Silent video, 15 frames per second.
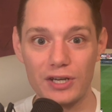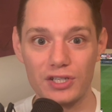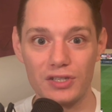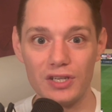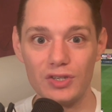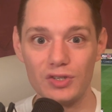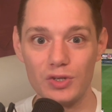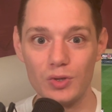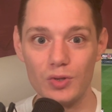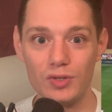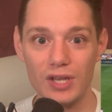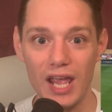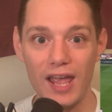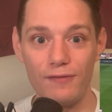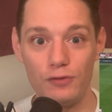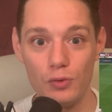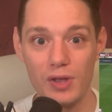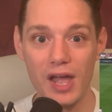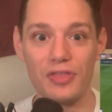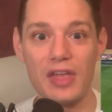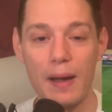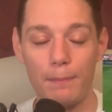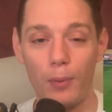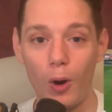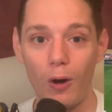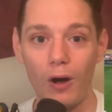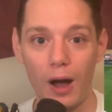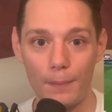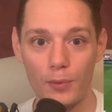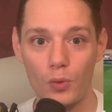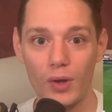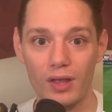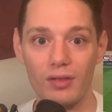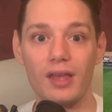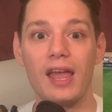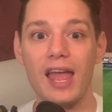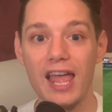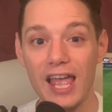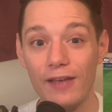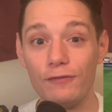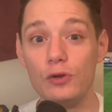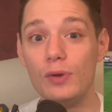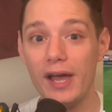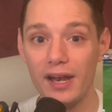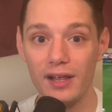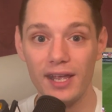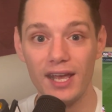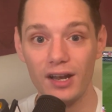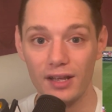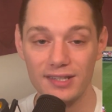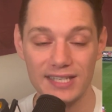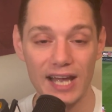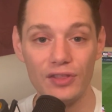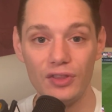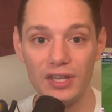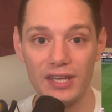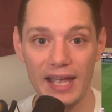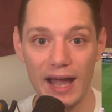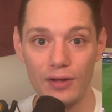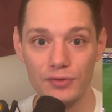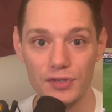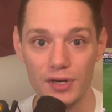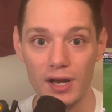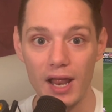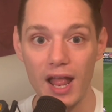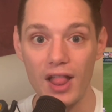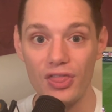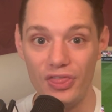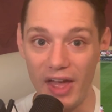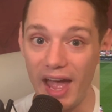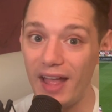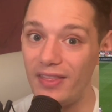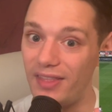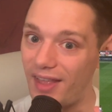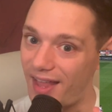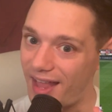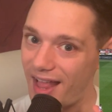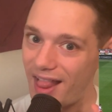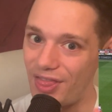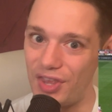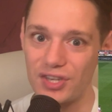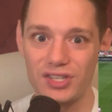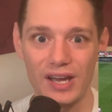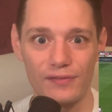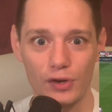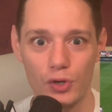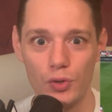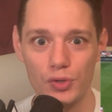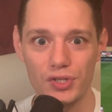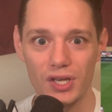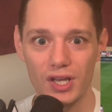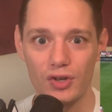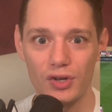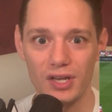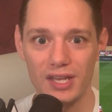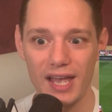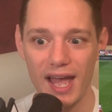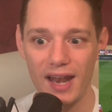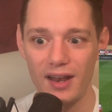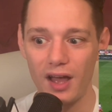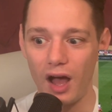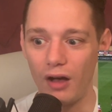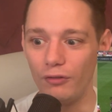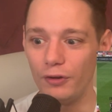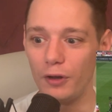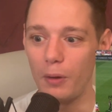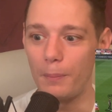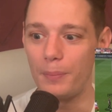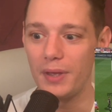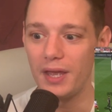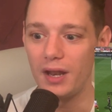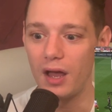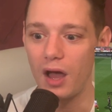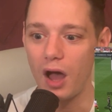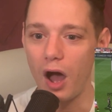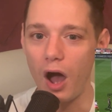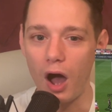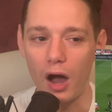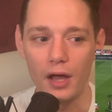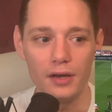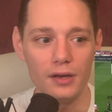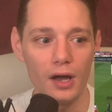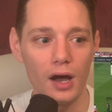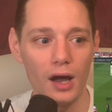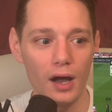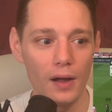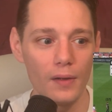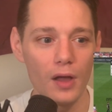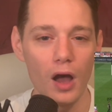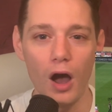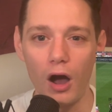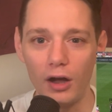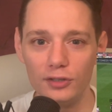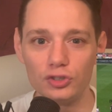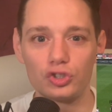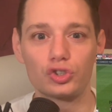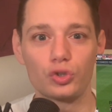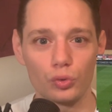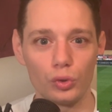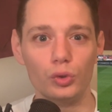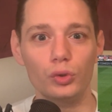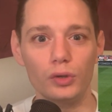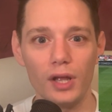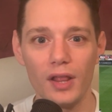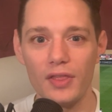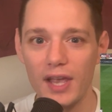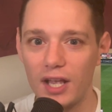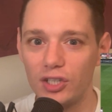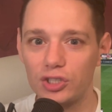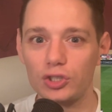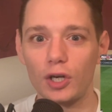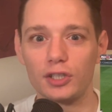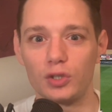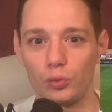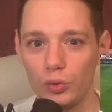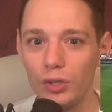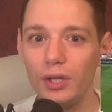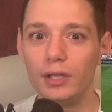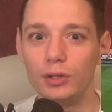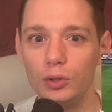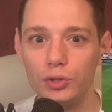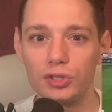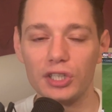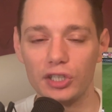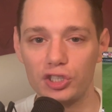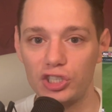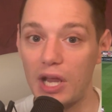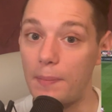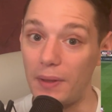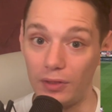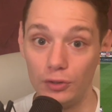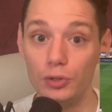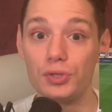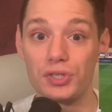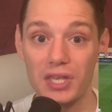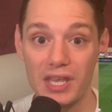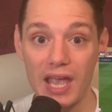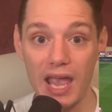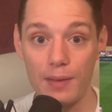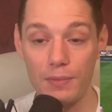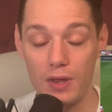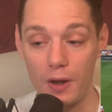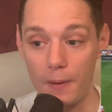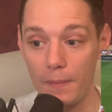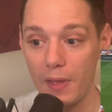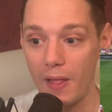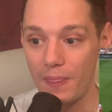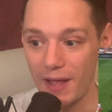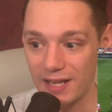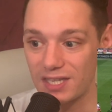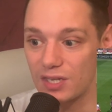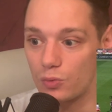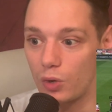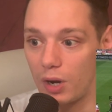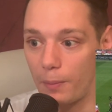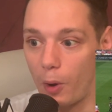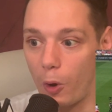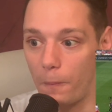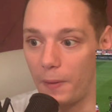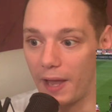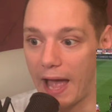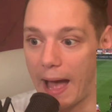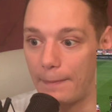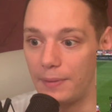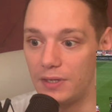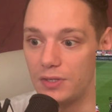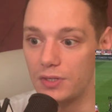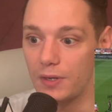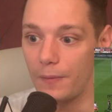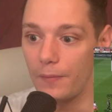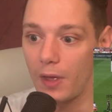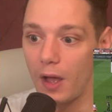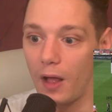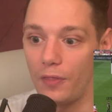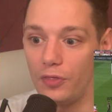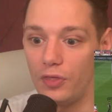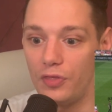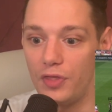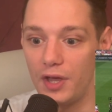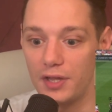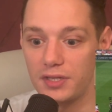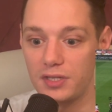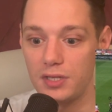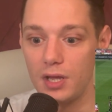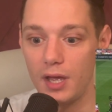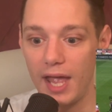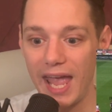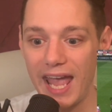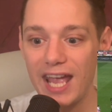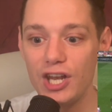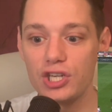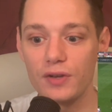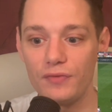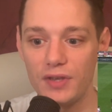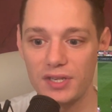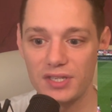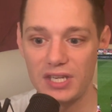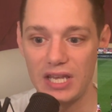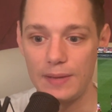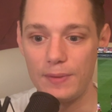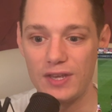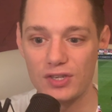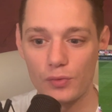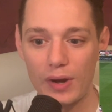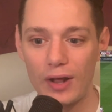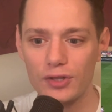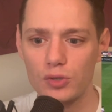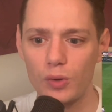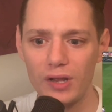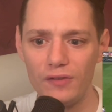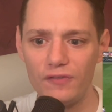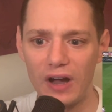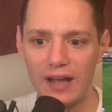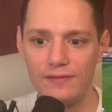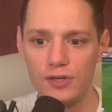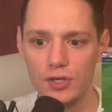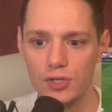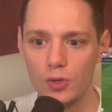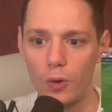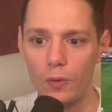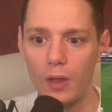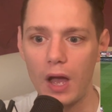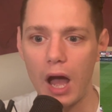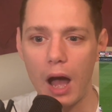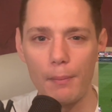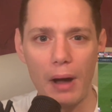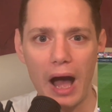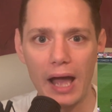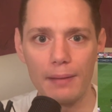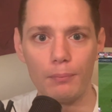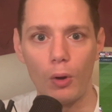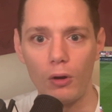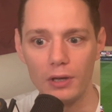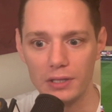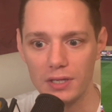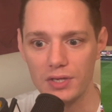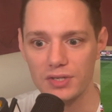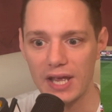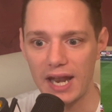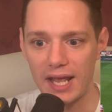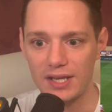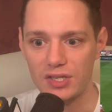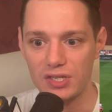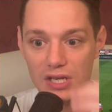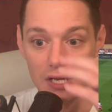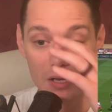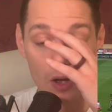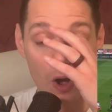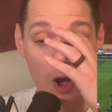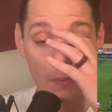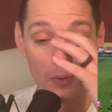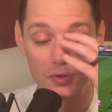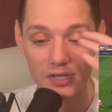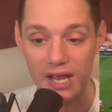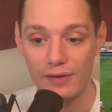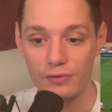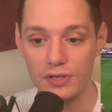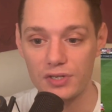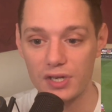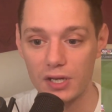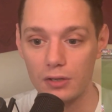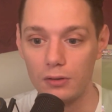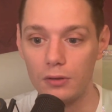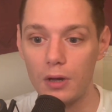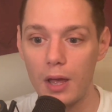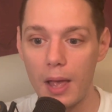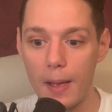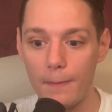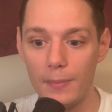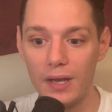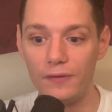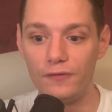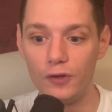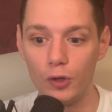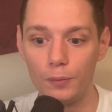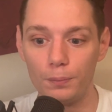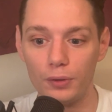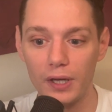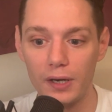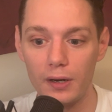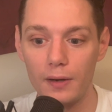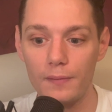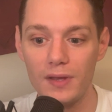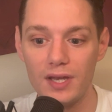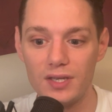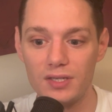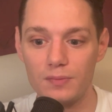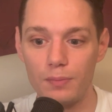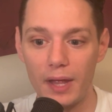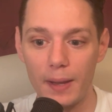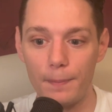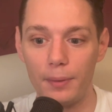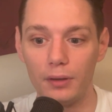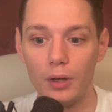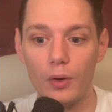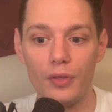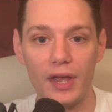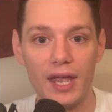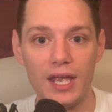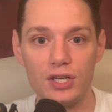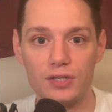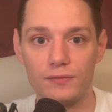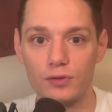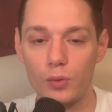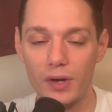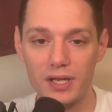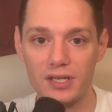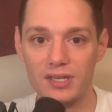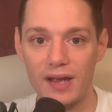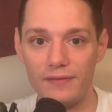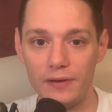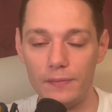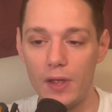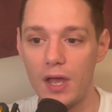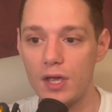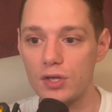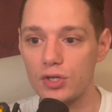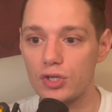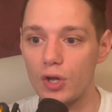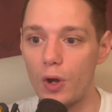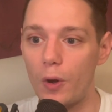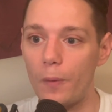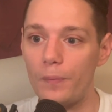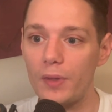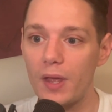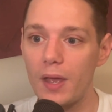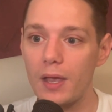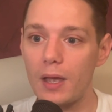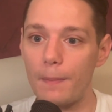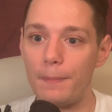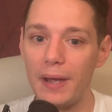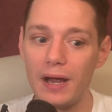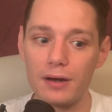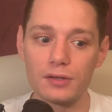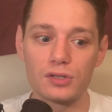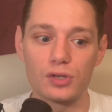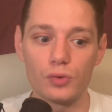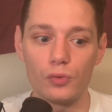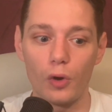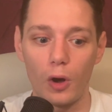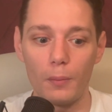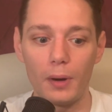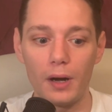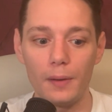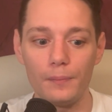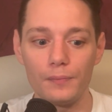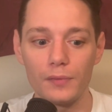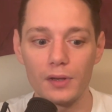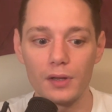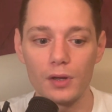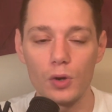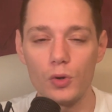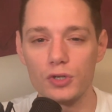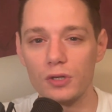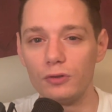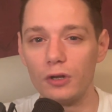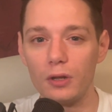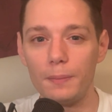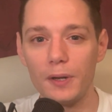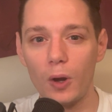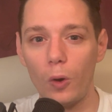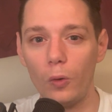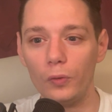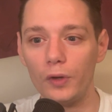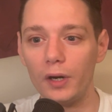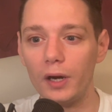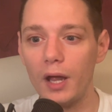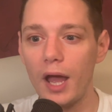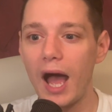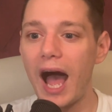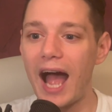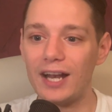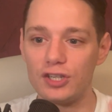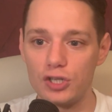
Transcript: these dudes if you get that ball up quickly. If you hit a deadly counter, then this Leverkusen could get a little bit unscrewed. They could start to really lose their shape and lose the game here. That's just what I'm hoping happens. The age of this team is around 25 years old. I'm eyeballing this, and I see almost every single midfield player is like below the age of 27. So compared to Roma, who's a little bit older, I